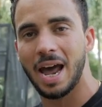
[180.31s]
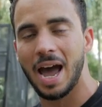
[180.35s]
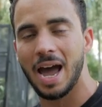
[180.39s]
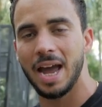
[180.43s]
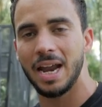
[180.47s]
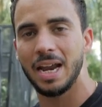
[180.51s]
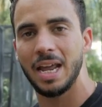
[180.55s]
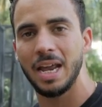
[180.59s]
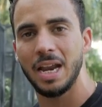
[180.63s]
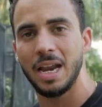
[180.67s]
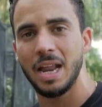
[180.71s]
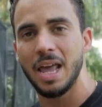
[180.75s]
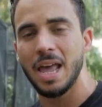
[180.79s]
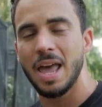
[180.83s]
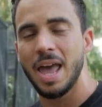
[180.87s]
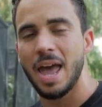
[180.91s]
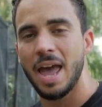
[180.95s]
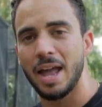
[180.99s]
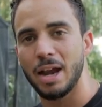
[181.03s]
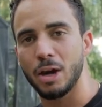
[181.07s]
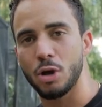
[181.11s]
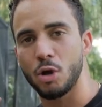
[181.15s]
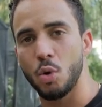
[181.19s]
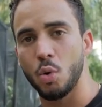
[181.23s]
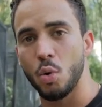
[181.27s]
hide in
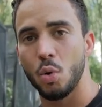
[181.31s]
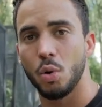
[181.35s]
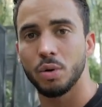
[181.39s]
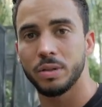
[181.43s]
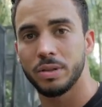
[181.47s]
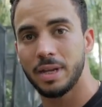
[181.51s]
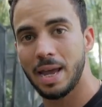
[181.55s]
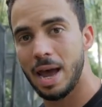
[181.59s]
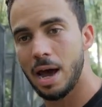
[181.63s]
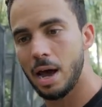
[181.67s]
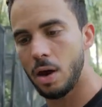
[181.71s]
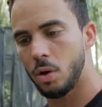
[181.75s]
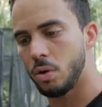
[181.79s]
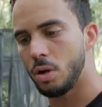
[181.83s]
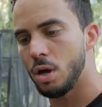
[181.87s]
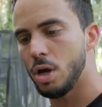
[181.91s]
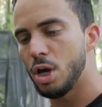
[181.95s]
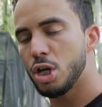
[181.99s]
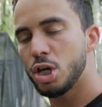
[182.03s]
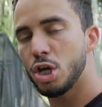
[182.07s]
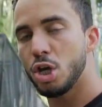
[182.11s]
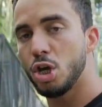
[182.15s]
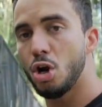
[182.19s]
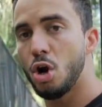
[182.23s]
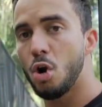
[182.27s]
and cool down.
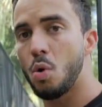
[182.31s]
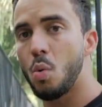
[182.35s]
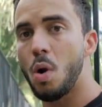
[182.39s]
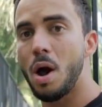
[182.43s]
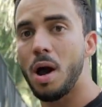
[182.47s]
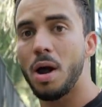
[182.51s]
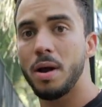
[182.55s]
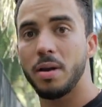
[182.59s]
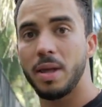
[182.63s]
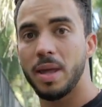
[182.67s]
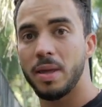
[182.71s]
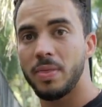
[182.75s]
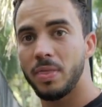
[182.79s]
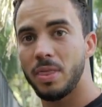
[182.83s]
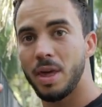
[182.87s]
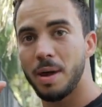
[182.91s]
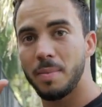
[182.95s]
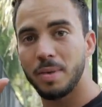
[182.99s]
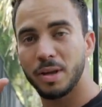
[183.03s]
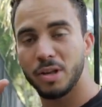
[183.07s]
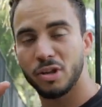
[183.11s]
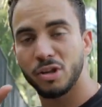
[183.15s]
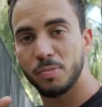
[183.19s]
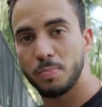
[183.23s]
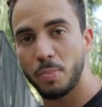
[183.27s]
You don't want
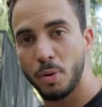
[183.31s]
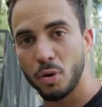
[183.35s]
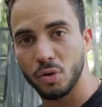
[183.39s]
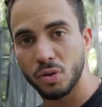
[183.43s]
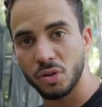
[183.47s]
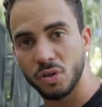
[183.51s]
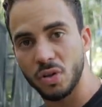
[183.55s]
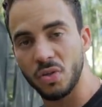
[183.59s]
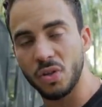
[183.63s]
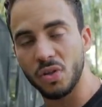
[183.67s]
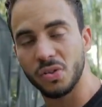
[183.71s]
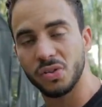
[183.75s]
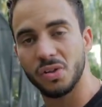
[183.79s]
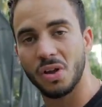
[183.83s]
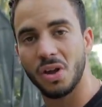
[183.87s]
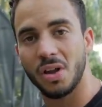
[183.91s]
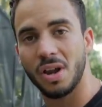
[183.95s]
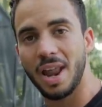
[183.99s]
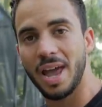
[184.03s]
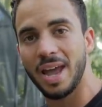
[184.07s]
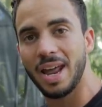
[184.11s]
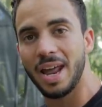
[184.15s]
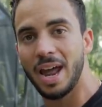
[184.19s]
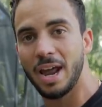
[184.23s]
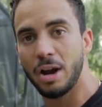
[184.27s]
them exposed to the
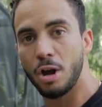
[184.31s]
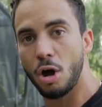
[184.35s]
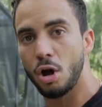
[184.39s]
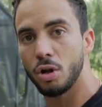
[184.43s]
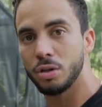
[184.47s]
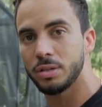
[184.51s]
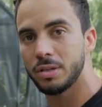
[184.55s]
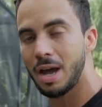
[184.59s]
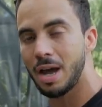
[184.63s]
sunlight at all